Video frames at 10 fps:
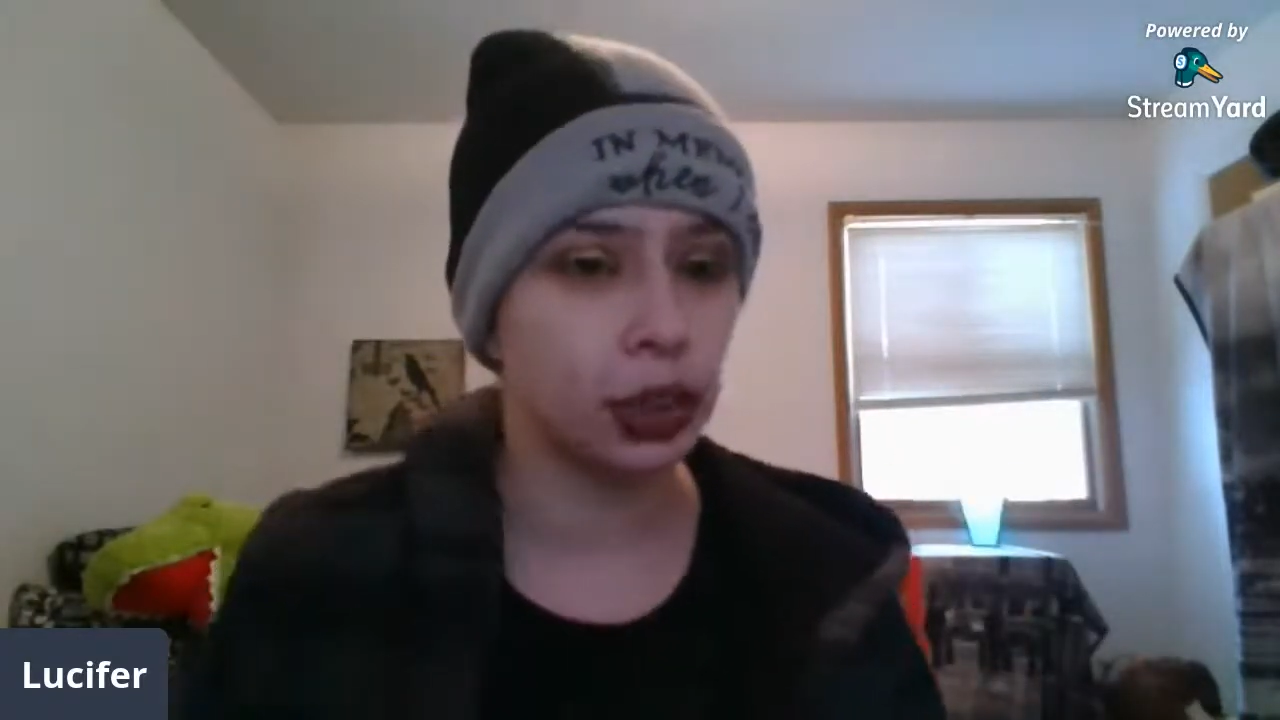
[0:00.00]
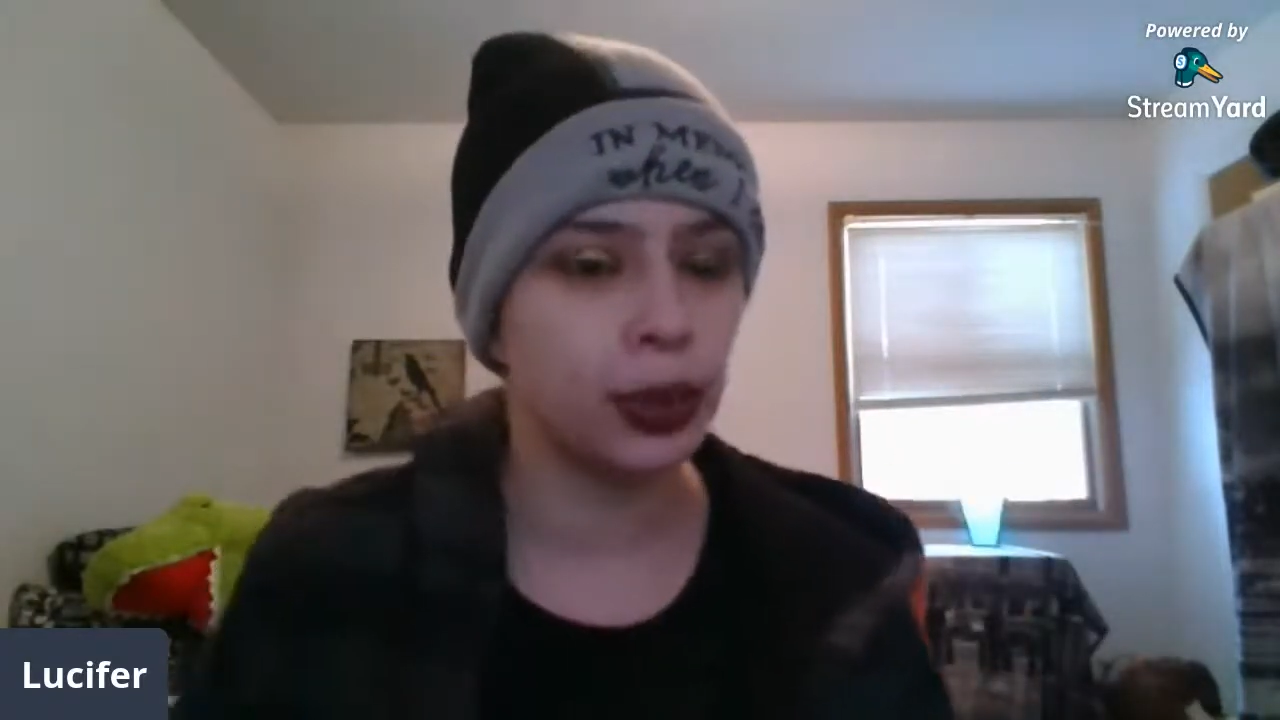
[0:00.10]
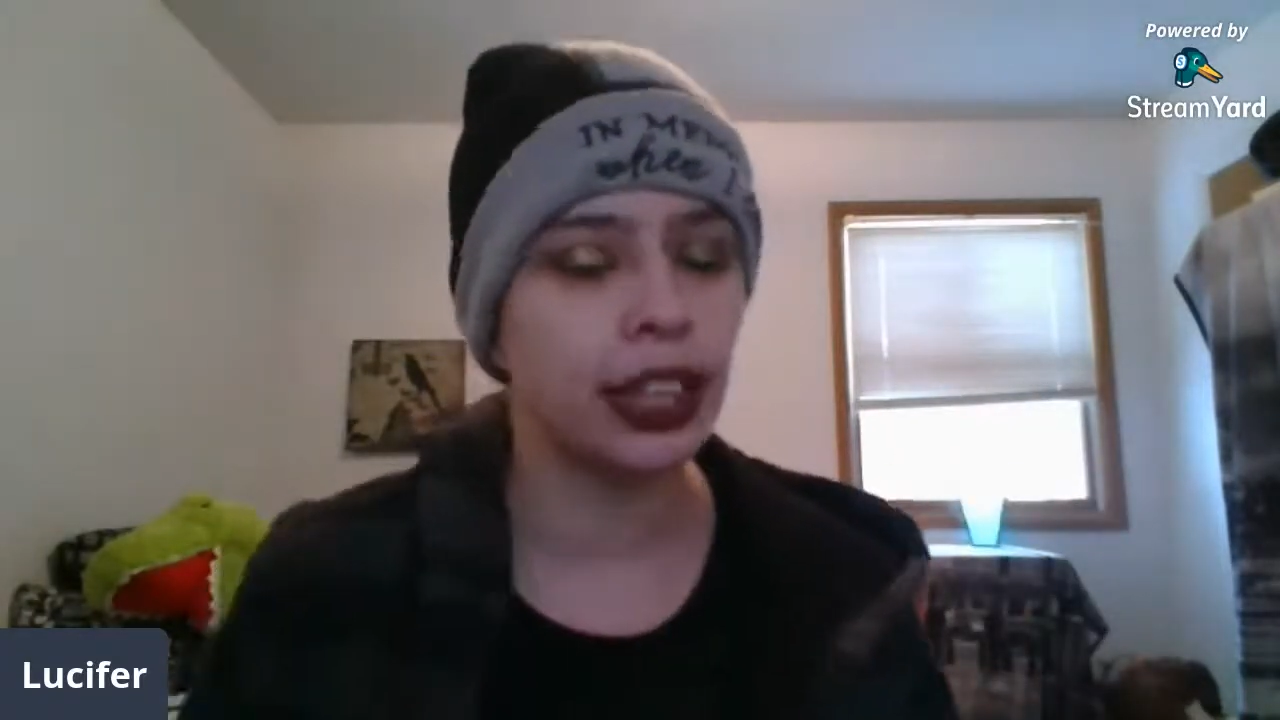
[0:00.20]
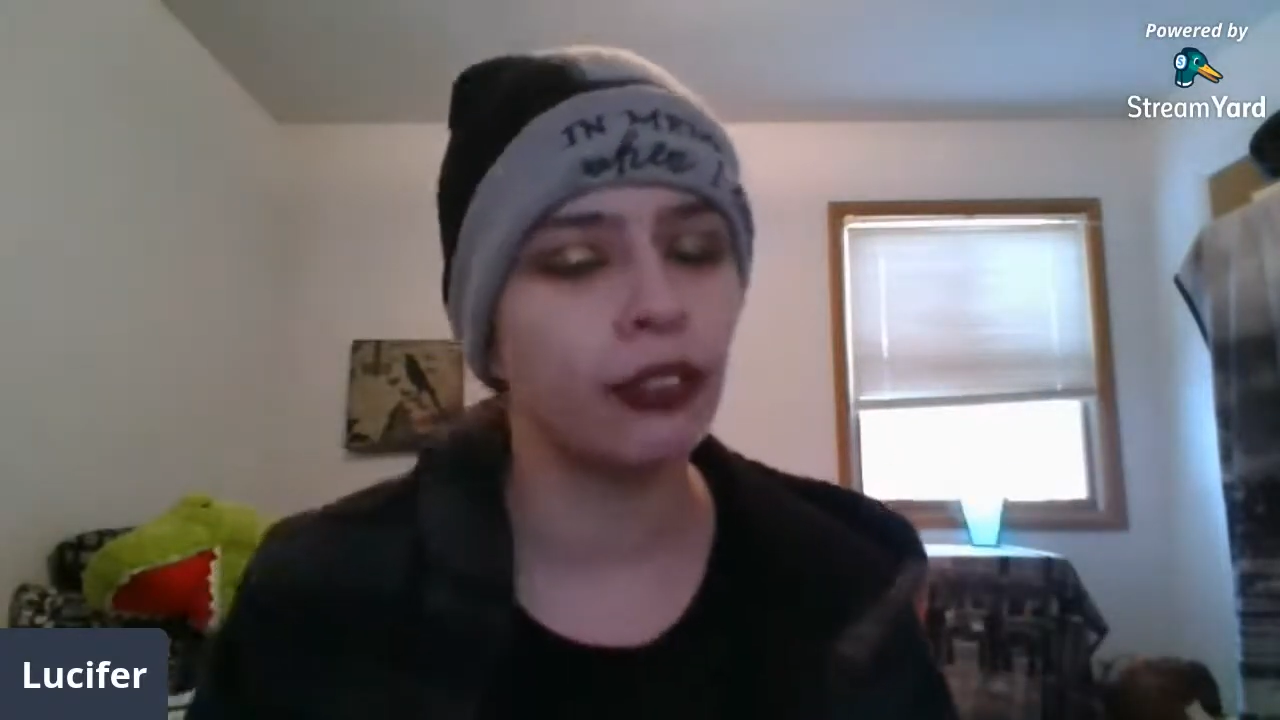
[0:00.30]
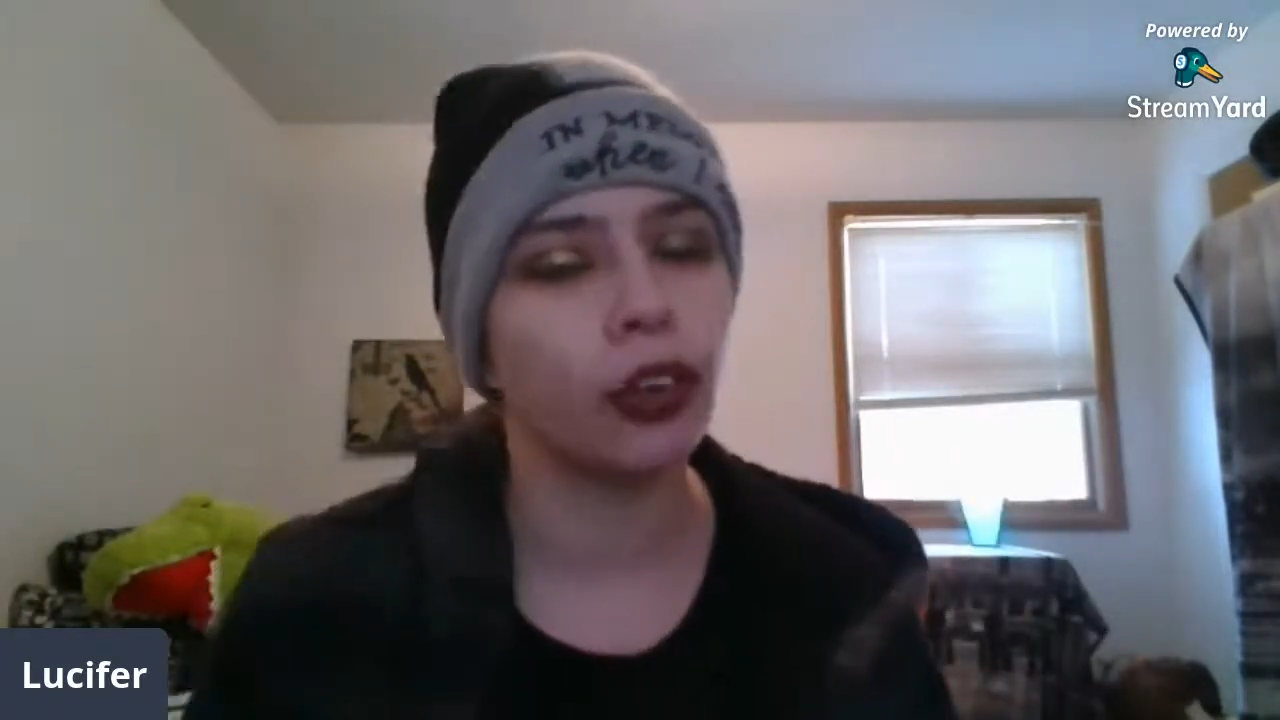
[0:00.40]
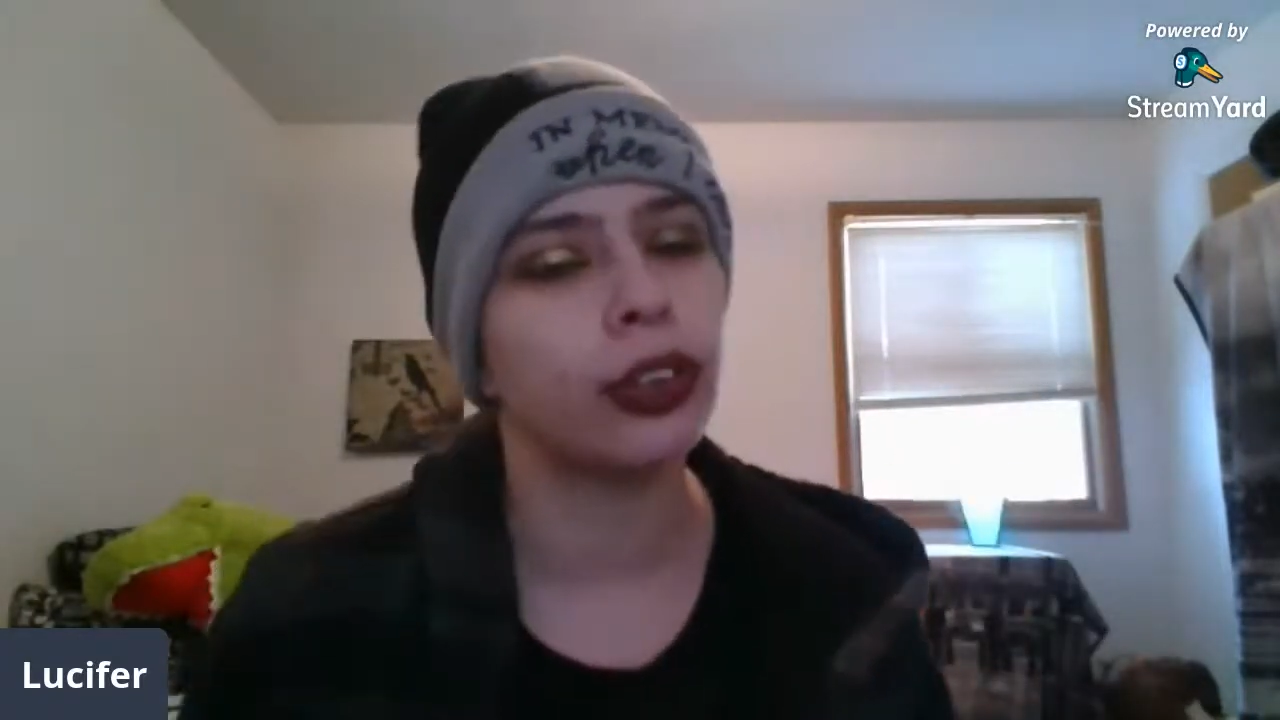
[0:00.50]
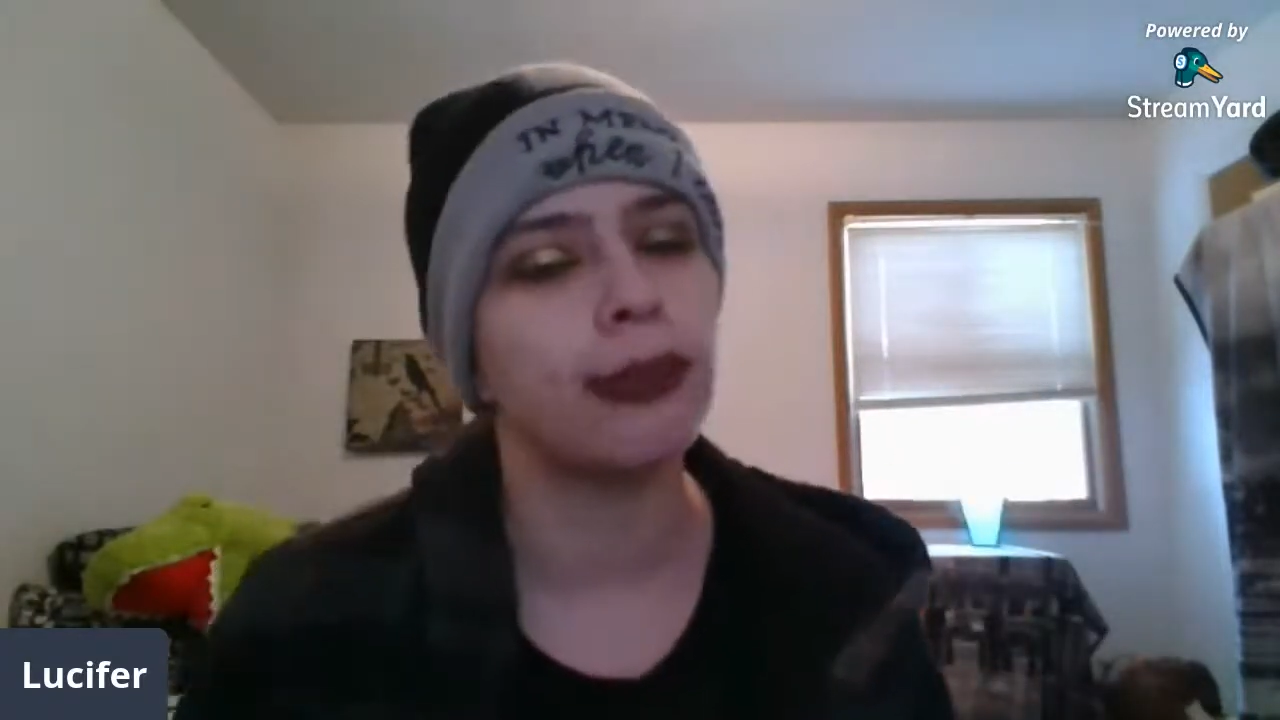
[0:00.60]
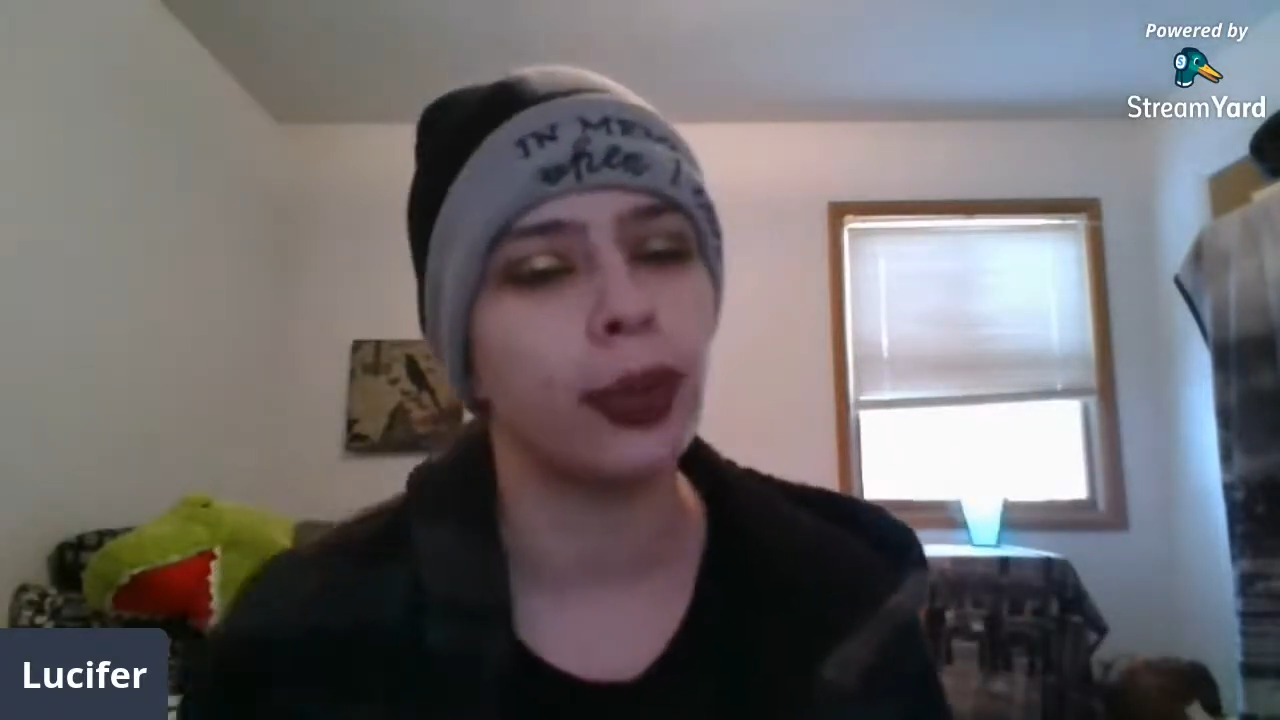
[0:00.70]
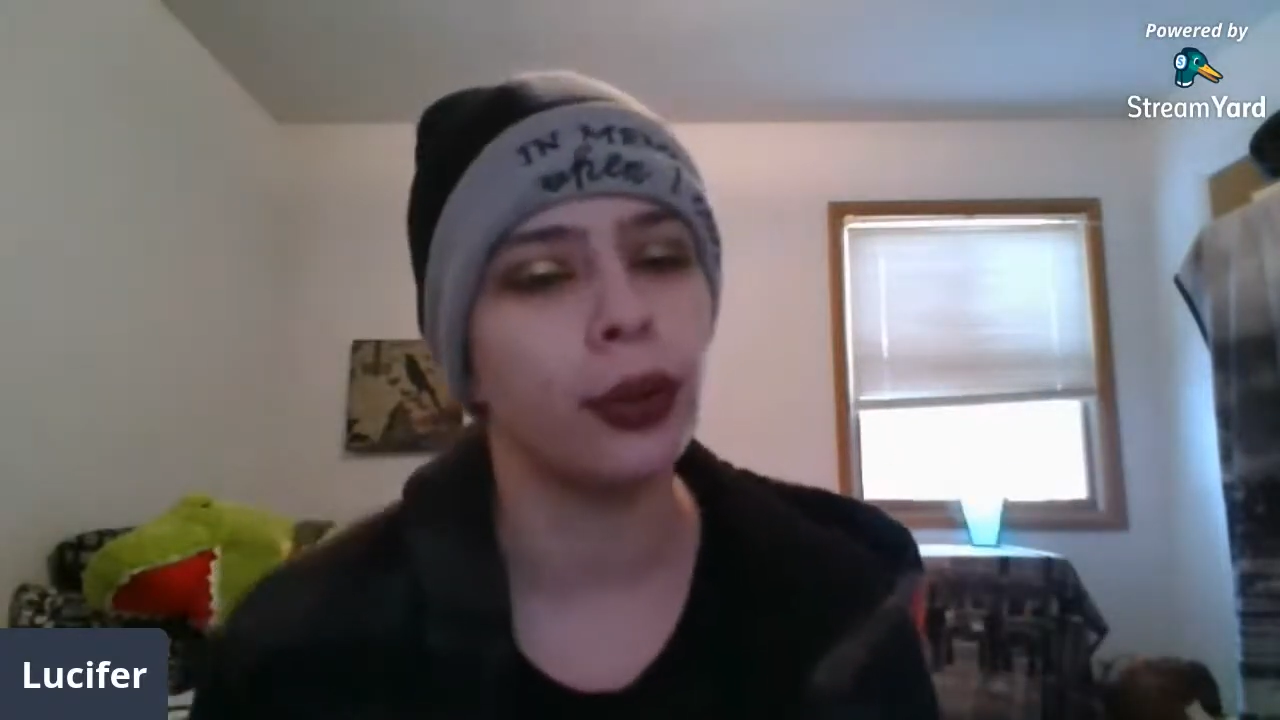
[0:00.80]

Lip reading: Sorkin wrote them